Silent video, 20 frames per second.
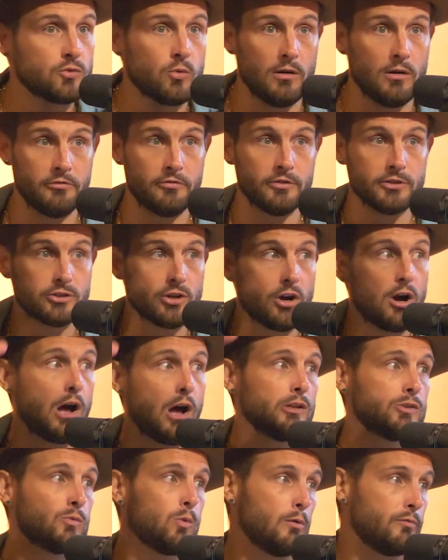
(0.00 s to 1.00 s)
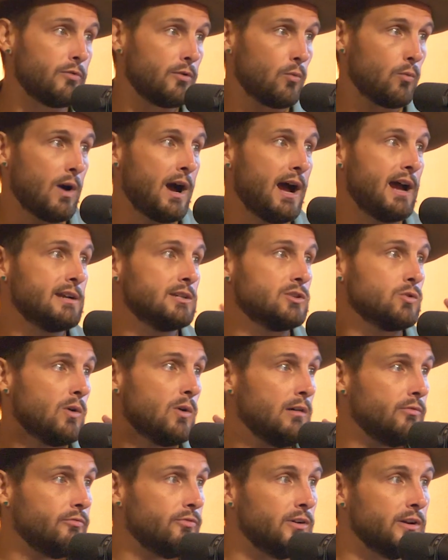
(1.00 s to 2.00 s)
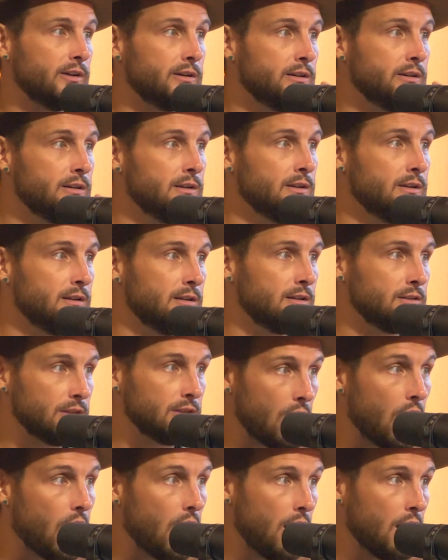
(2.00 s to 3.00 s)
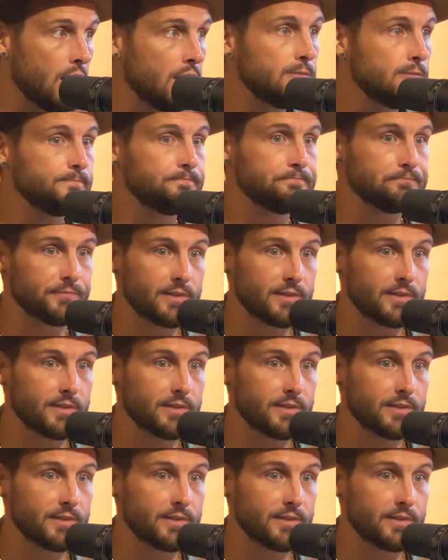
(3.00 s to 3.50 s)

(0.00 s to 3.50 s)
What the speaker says: 12 foot tall, 12 foot wide, 12 foot long,